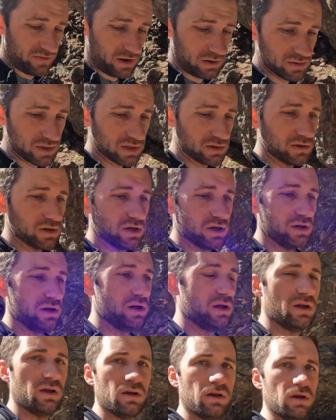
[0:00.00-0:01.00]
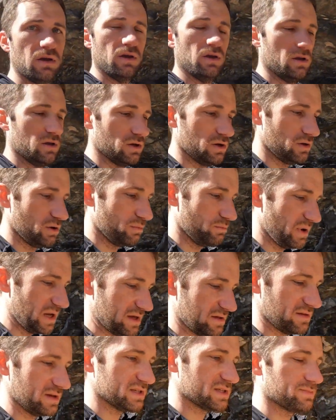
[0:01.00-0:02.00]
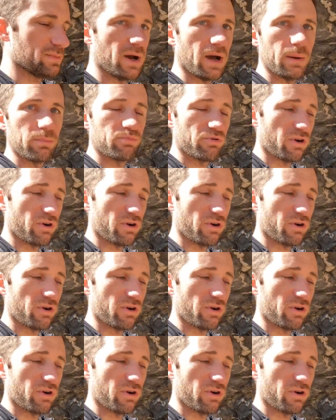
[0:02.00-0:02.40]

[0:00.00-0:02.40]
if I was gonna, you know, make this my